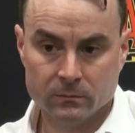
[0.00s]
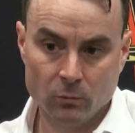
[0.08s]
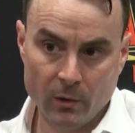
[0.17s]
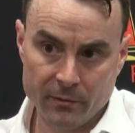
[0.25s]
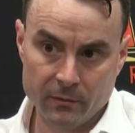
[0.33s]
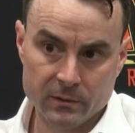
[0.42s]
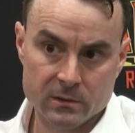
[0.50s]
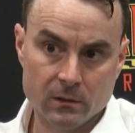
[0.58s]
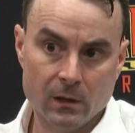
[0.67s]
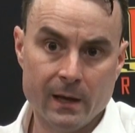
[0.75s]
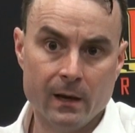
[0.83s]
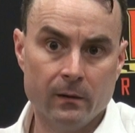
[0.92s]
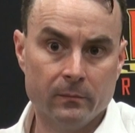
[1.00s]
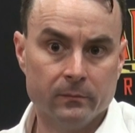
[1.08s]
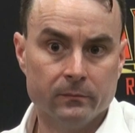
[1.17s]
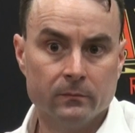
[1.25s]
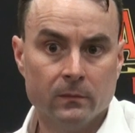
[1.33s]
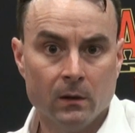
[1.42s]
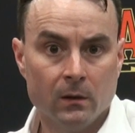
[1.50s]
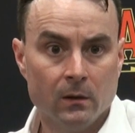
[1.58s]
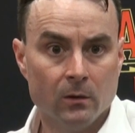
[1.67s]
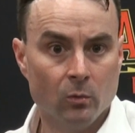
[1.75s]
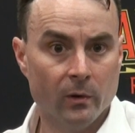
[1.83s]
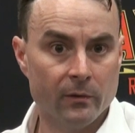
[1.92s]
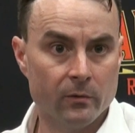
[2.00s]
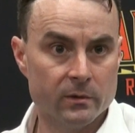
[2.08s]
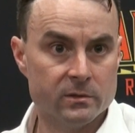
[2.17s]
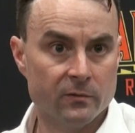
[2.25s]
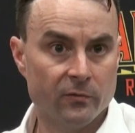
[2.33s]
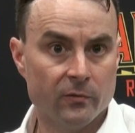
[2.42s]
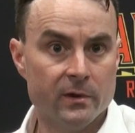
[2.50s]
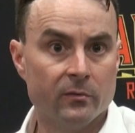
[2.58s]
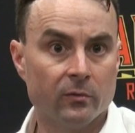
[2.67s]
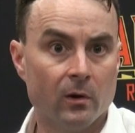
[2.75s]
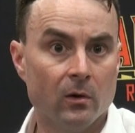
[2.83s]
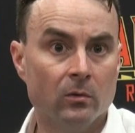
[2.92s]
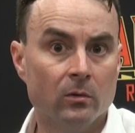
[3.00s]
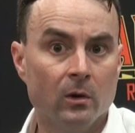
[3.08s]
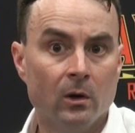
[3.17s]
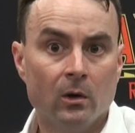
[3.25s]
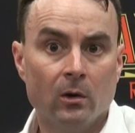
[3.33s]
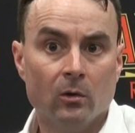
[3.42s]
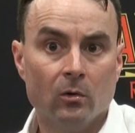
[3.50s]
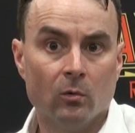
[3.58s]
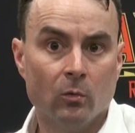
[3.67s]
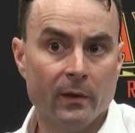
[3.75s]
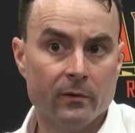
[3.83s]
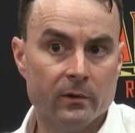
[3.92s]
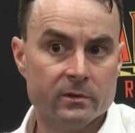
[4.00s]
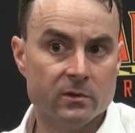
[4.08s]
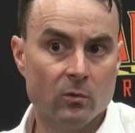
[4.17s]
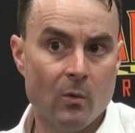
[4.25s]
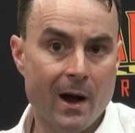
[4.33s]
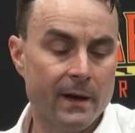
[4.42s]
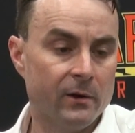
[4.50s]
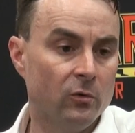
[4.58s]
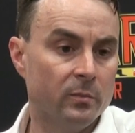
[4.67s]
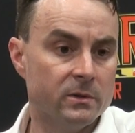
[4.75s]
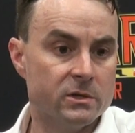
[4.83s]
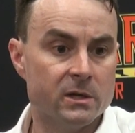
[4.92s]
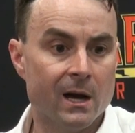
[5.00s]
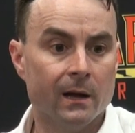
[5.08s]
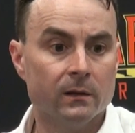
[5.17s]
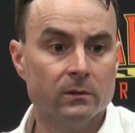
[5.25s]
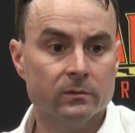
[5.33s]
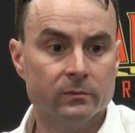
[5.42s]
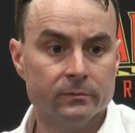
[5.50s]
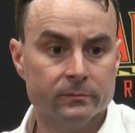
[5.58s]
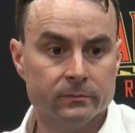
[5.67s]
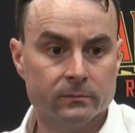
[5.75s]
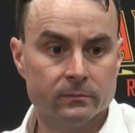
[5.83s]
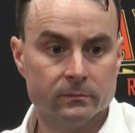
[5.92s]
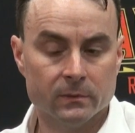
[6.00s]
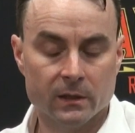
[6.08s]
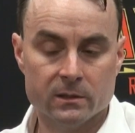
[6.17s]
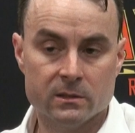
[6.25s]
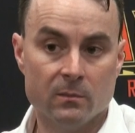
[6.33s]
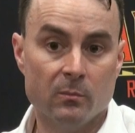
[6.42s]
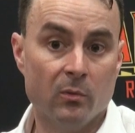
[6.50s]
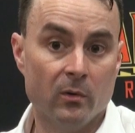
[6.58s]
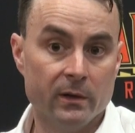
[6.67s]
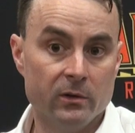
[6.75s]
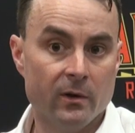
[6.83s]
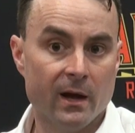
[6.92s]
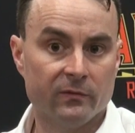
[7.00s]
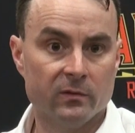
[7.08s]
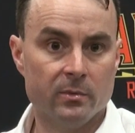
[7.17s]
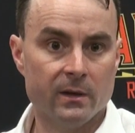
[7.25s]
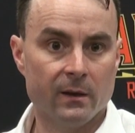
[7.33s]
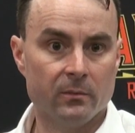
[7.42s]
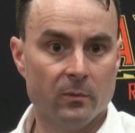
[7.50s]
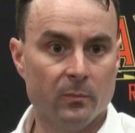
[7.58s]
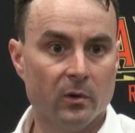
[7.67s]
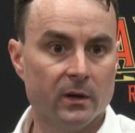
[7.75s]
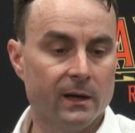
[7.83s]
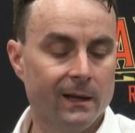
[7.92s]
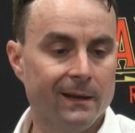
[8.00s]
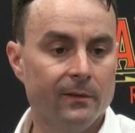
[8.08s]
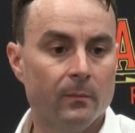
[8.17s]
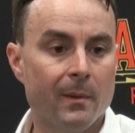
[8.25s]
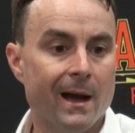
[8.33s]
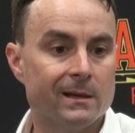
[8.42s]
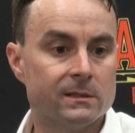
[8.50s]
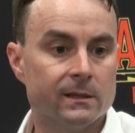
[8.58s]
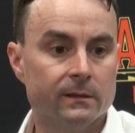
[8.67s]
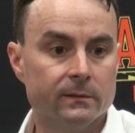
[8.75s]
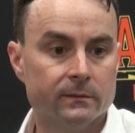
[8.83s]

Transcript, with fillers: Whether it's a layup, whether it's a free throw, or whether it's a wide open shot. At some point, you have to be able to put it in the basket.